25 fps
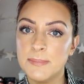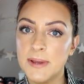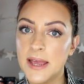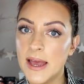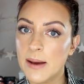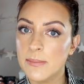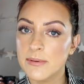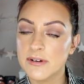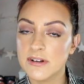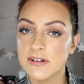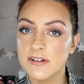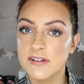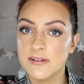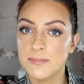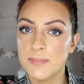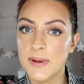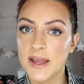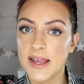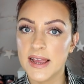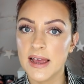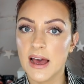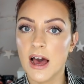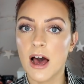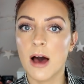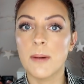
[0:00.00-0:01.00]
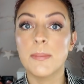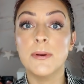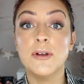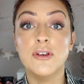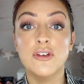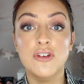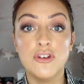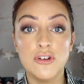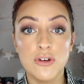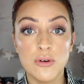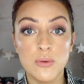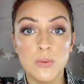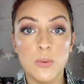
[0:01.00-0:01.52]
be able to pick it up and
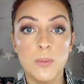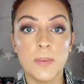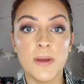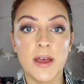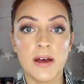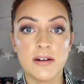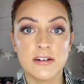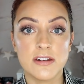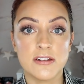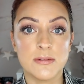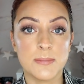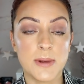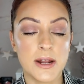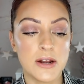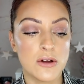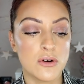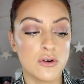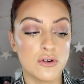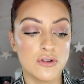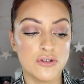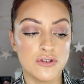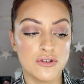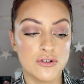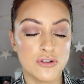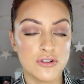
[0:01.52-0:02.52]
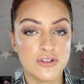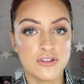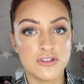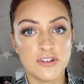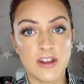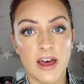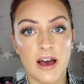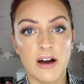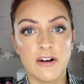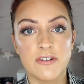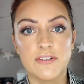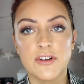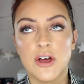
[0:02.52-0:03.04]
you will be able to smell it on
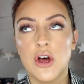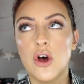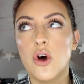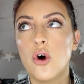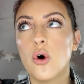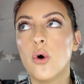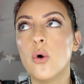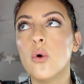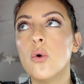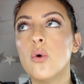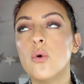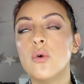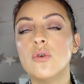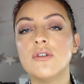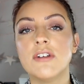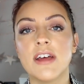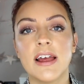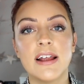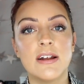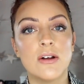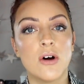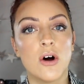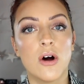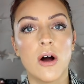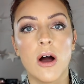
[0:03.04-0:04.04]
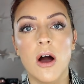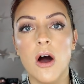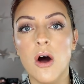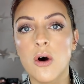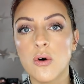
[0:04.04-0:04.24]
yourself all day long.